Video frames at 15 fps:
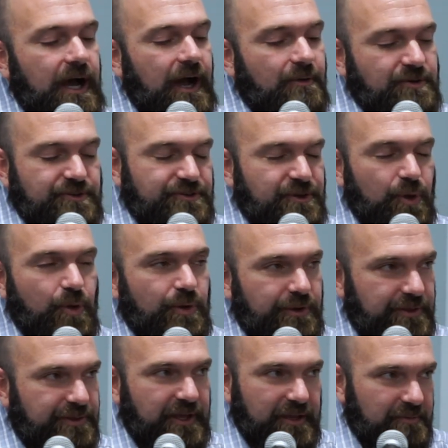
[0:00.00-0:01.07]
Which is the only
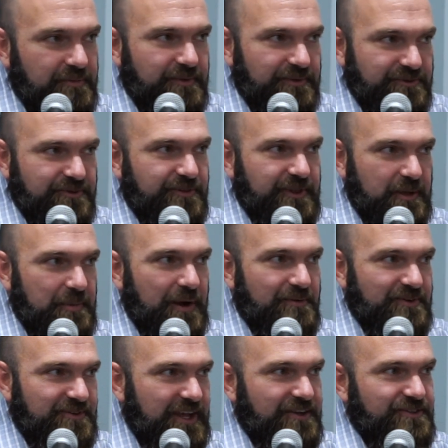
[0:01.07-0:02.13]
thing about
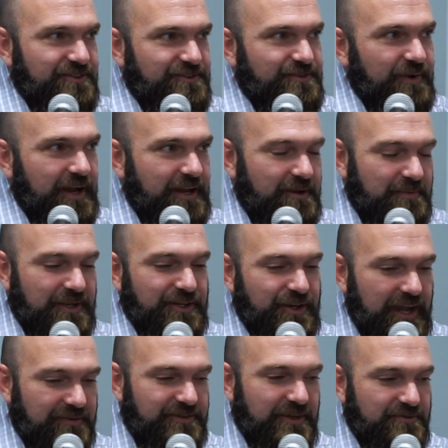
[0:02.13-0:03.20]
recessions, right? I mean, you
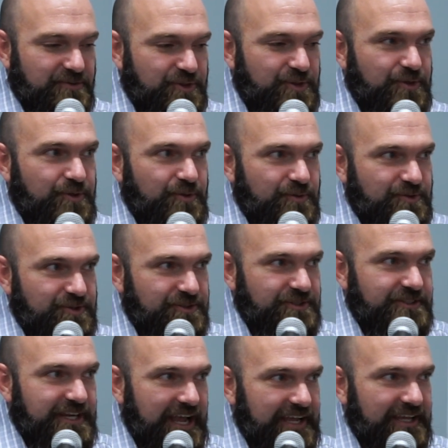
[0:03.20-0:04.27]
have to have 2
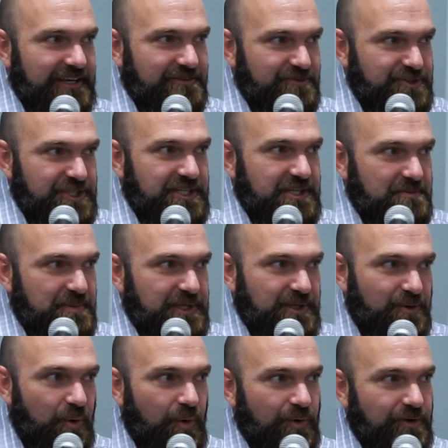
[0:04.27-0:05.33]
negative GDP
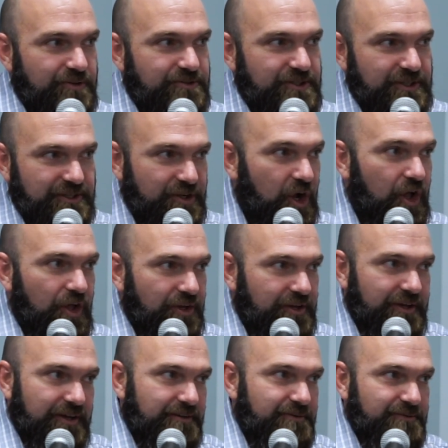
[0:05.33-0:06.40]
quarters to call it a